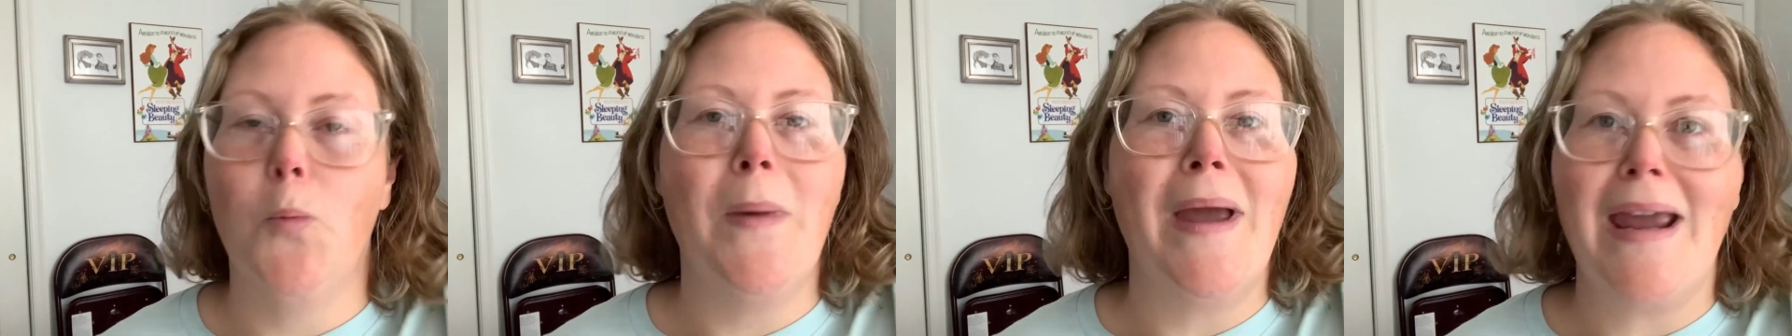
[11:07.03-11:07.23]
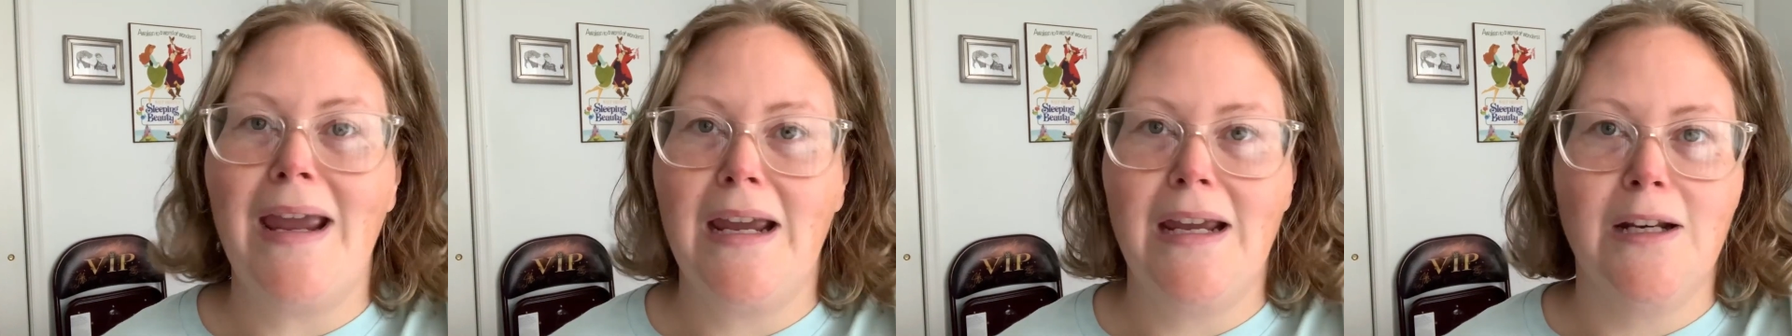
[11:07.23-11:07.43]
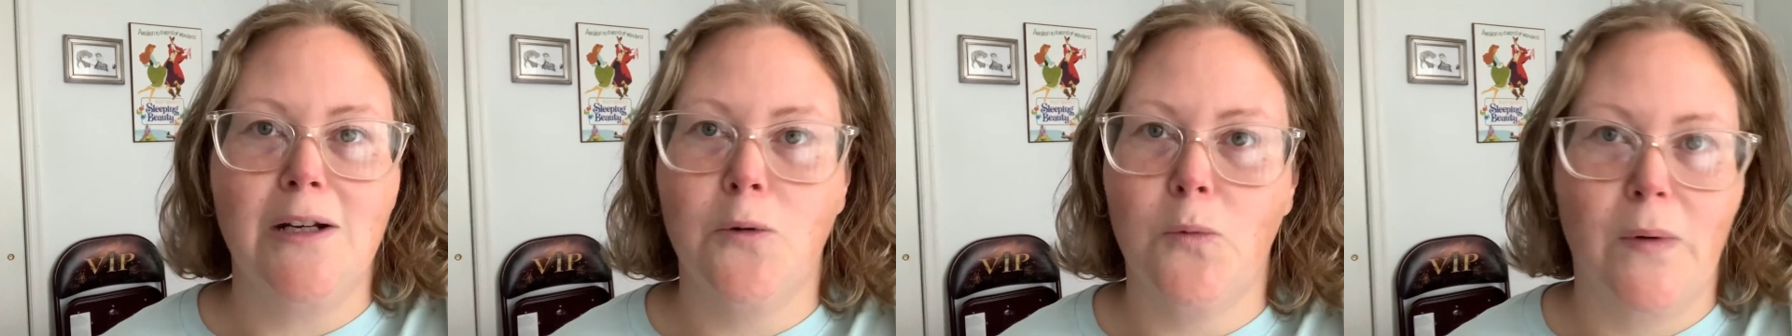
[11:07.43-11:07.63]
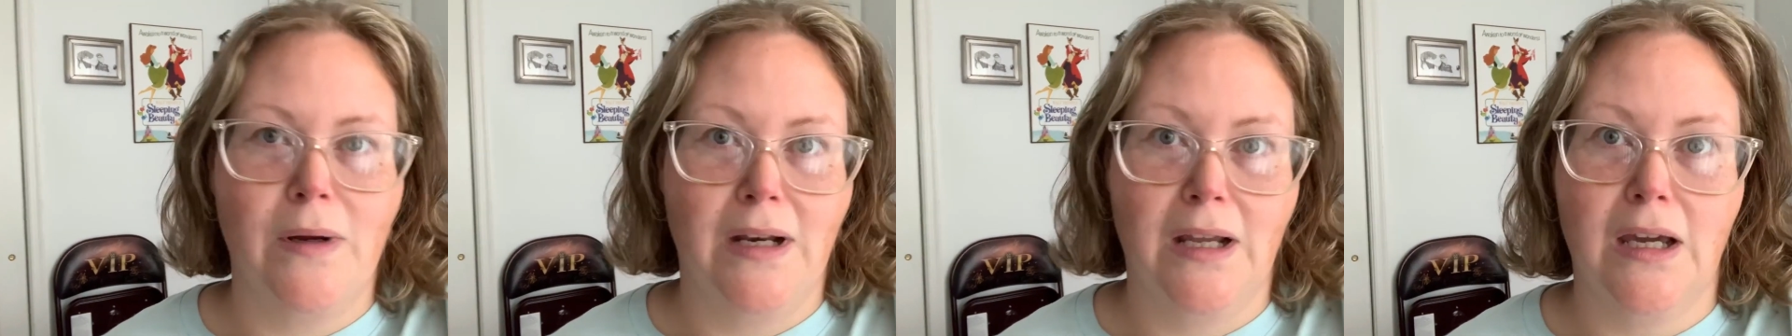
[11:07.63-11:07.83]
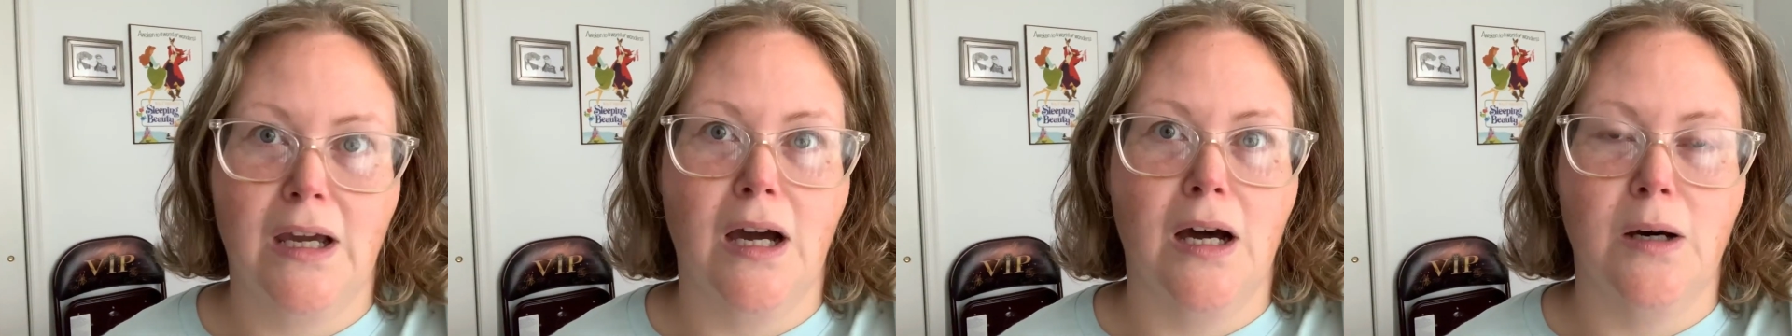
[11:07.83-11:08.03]
pain
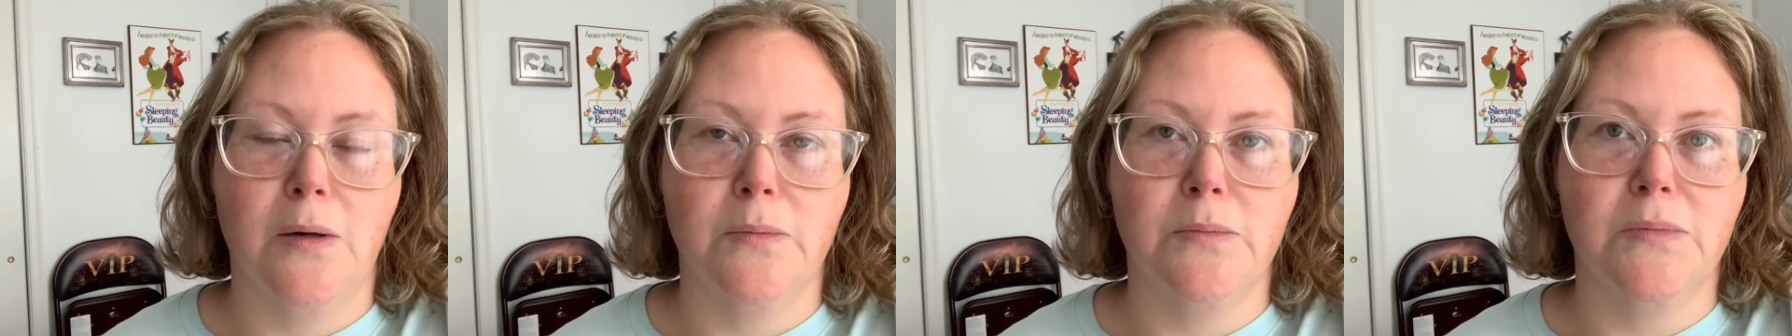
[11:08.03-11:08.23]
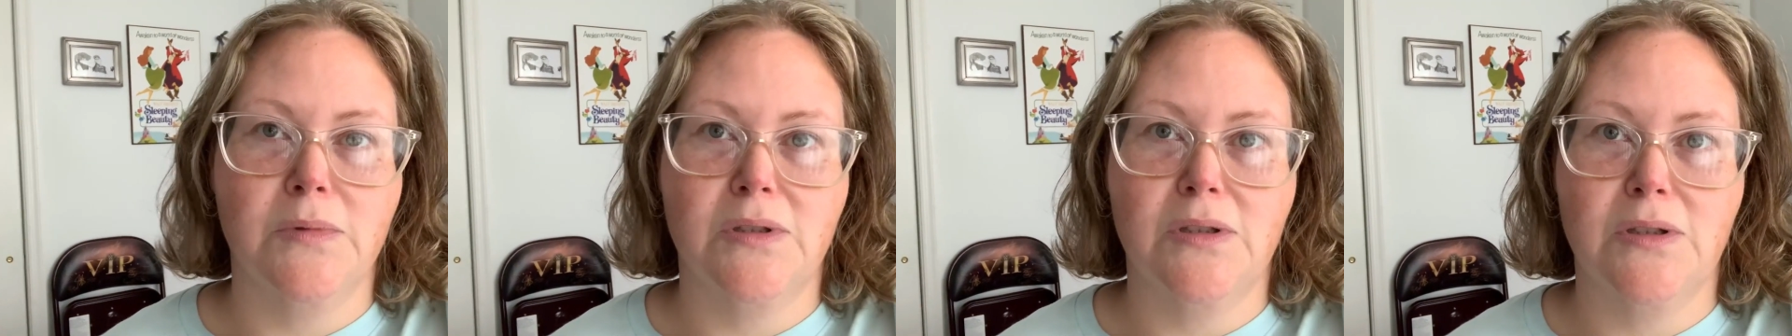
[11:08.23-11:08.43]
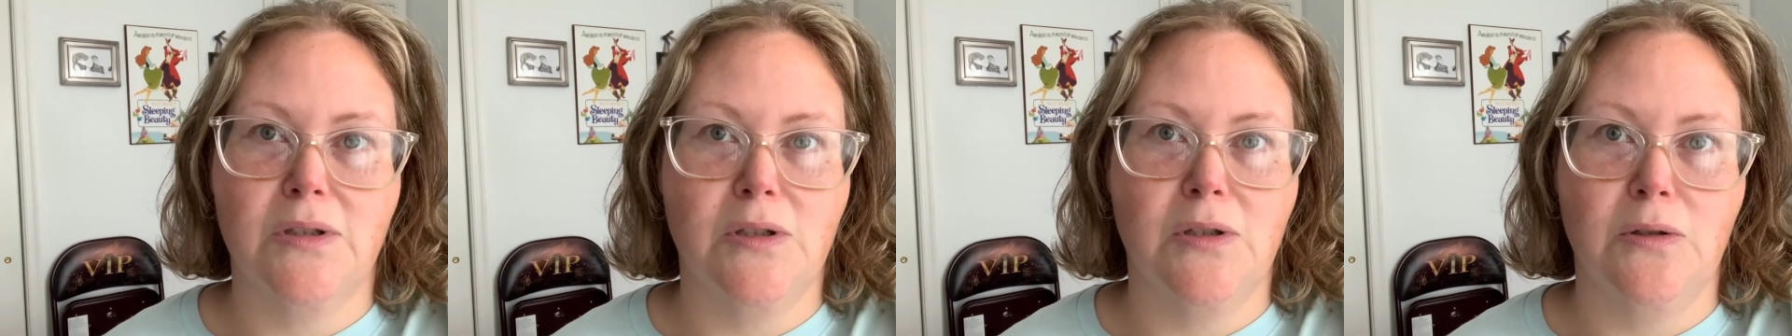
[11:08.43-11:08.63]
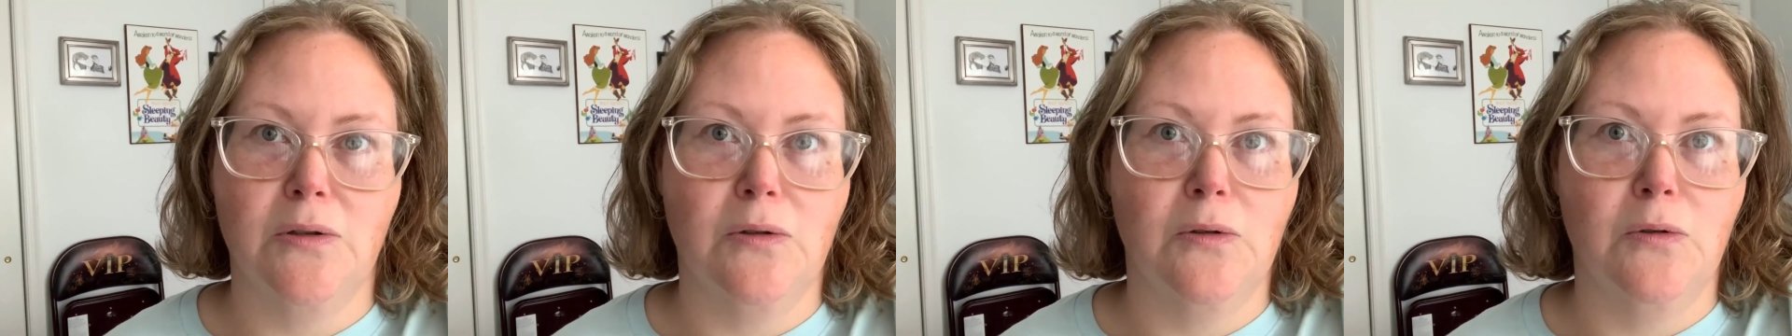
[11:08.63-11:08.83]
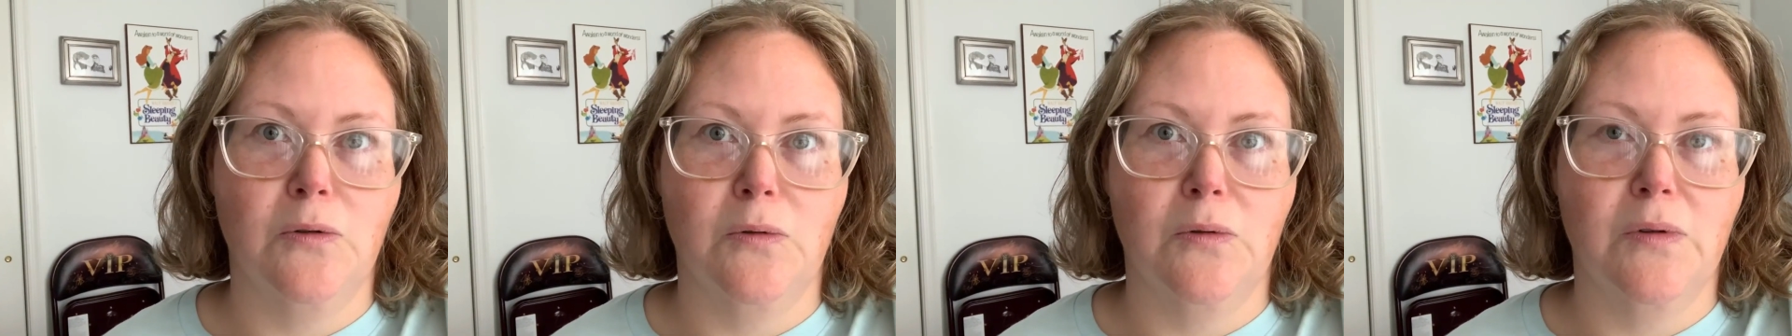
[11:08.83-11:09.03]
when it comes
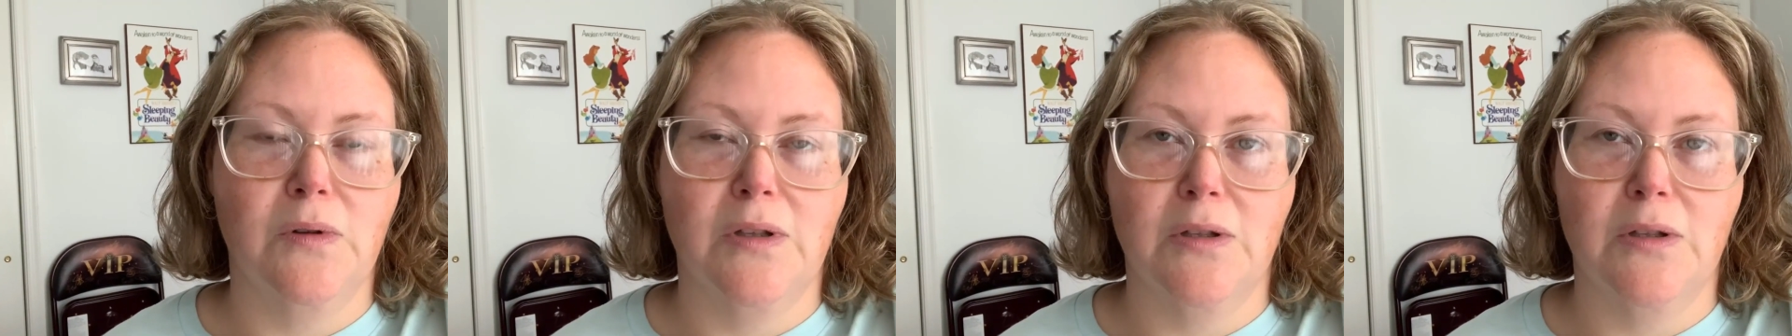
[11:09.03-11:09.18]
to